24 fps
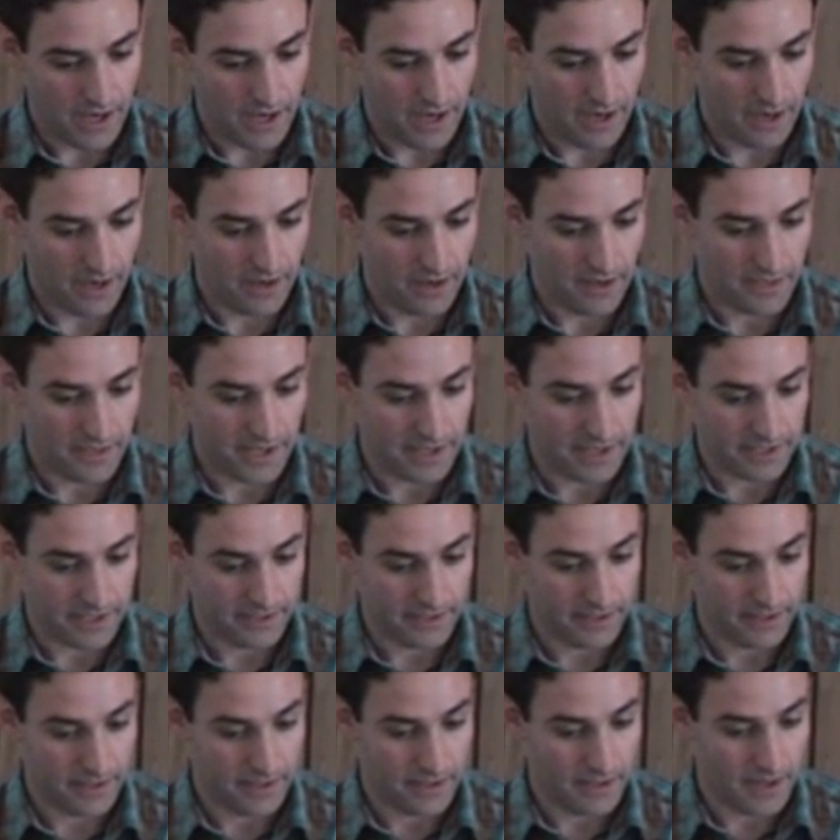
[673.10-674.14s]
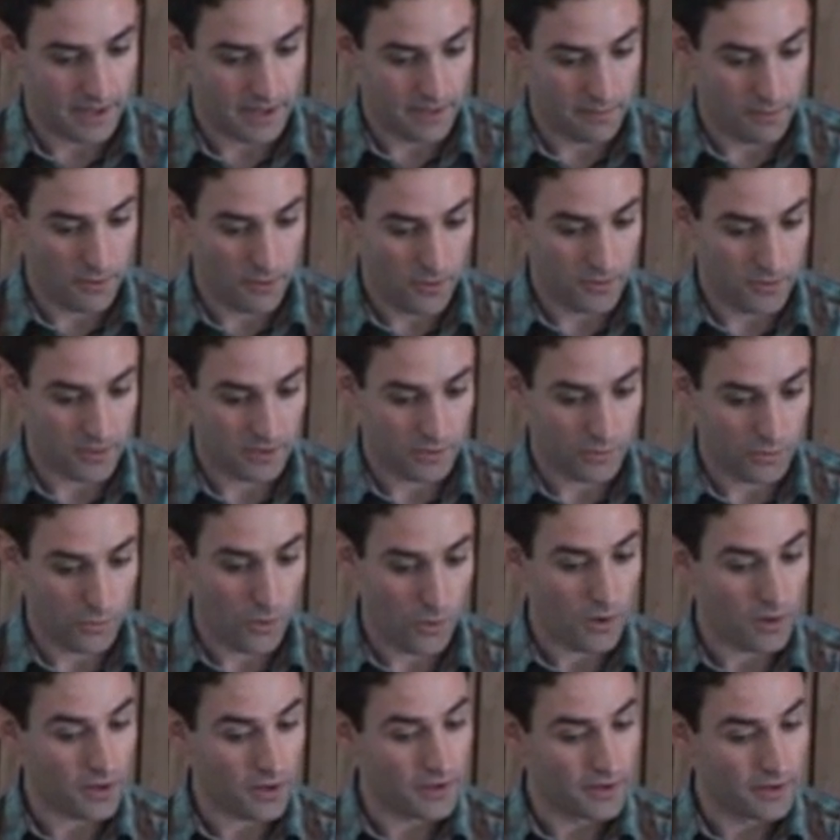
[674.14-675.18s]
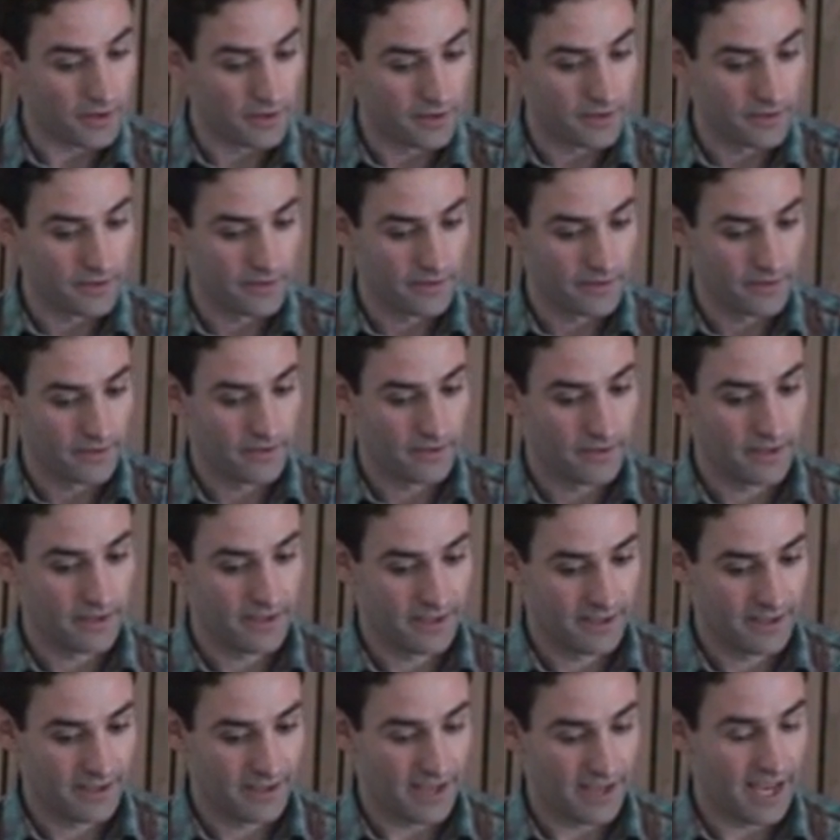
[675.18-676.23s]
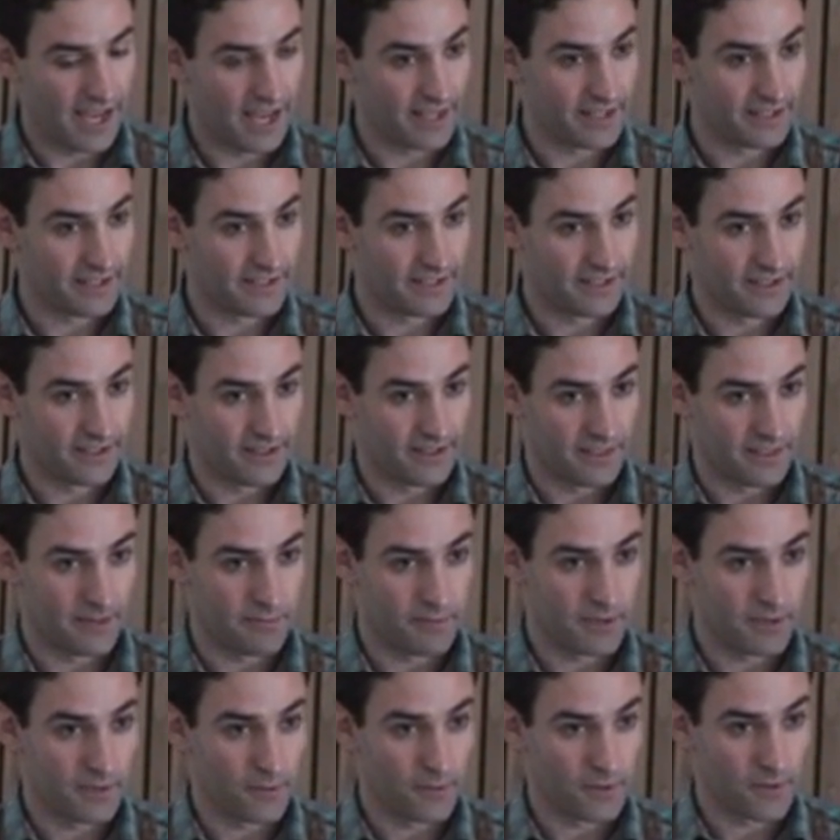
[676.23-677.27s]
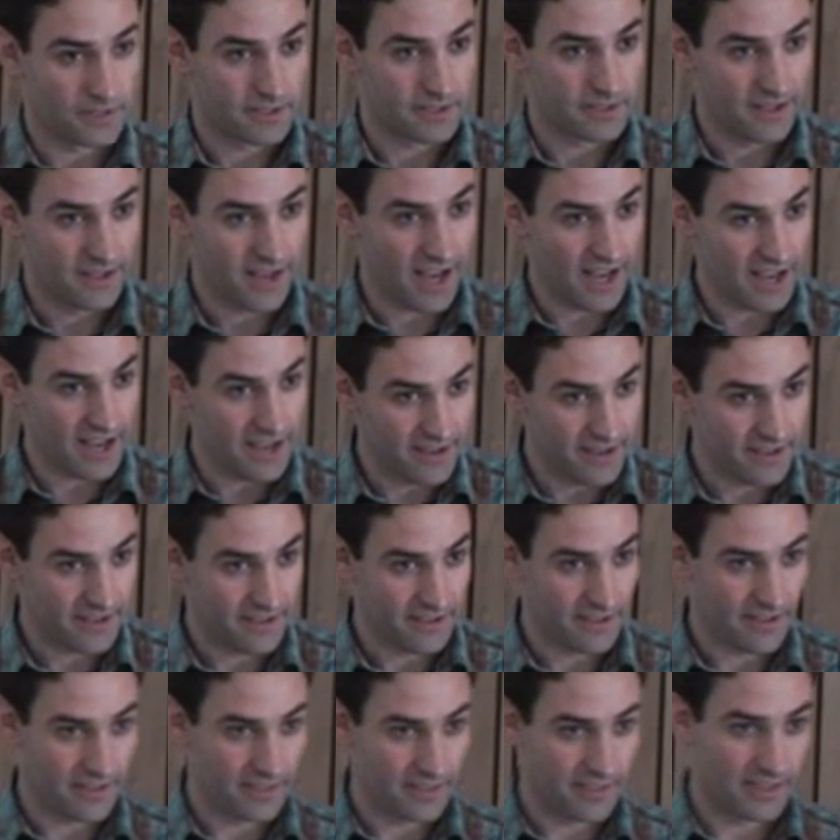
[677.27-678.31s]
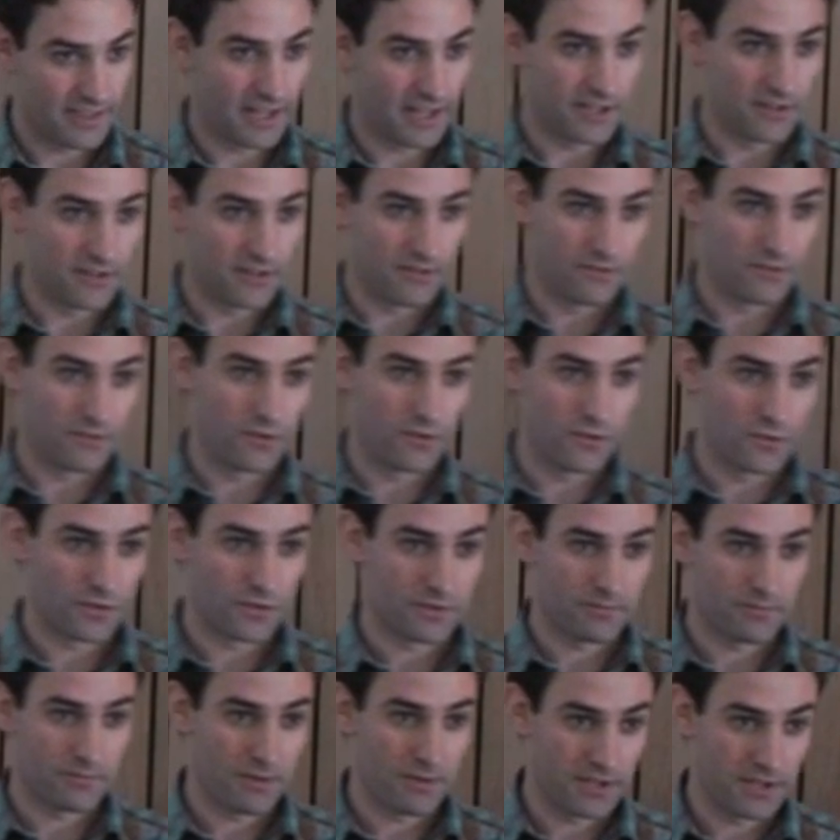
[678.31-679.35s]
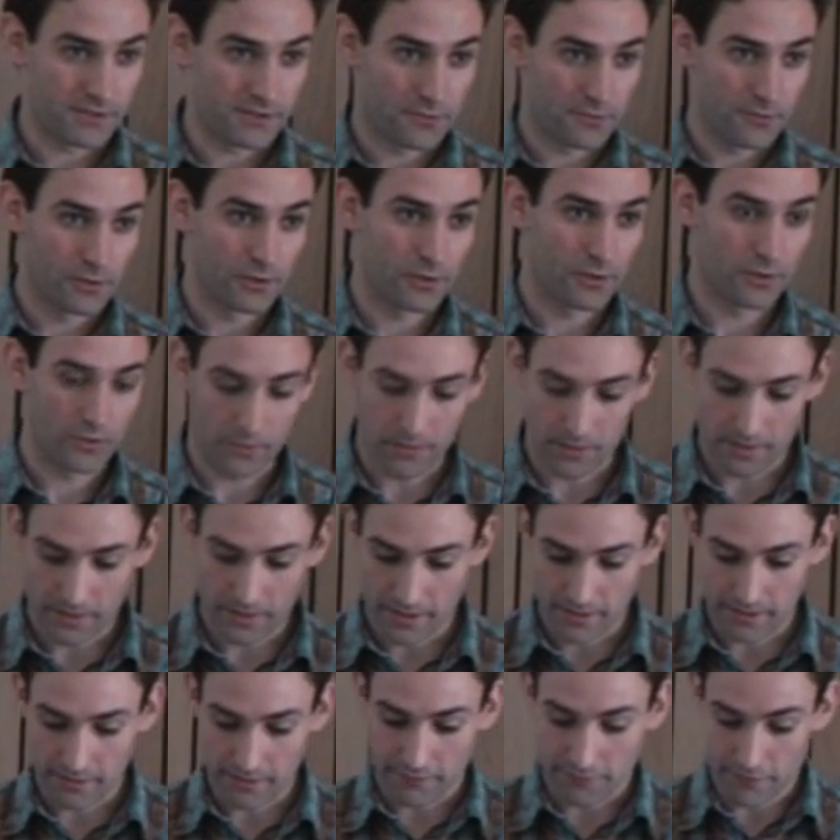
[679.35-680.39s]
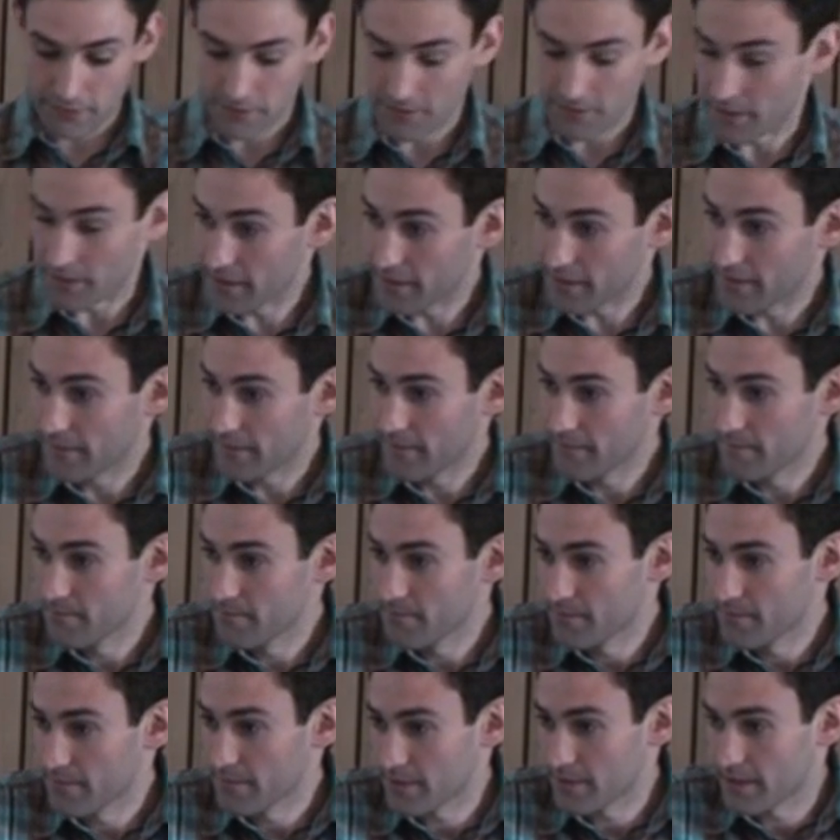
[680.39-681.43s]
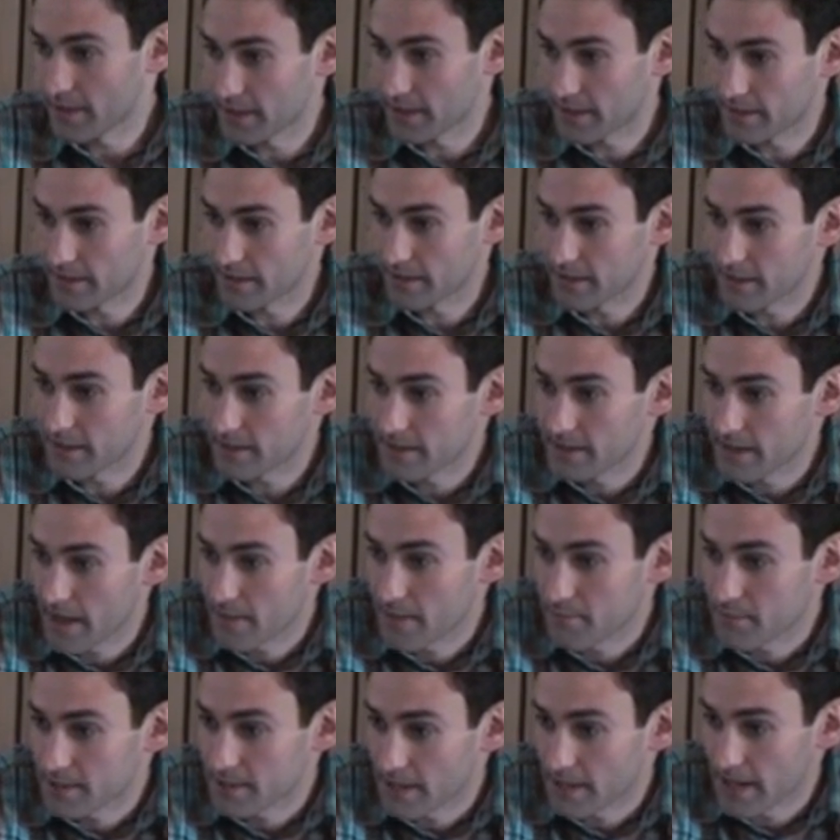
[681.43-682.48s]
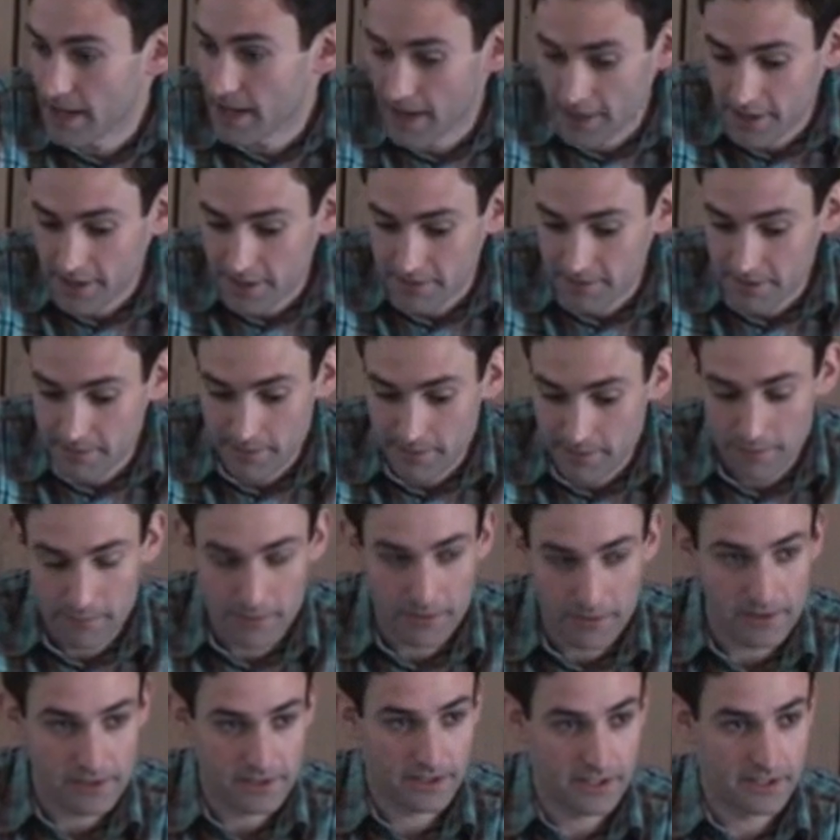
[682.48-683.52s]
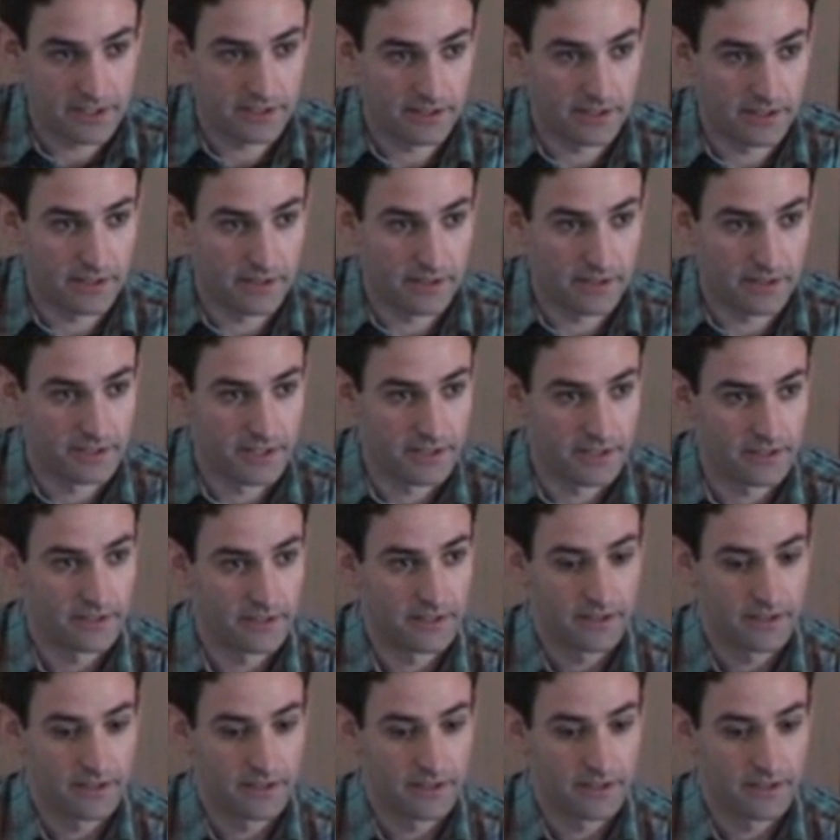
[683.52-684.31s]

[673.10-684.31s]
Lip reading: that an opponent won and the bid was high, then you use Bayes' rule to infer that his type is H with probability 99%.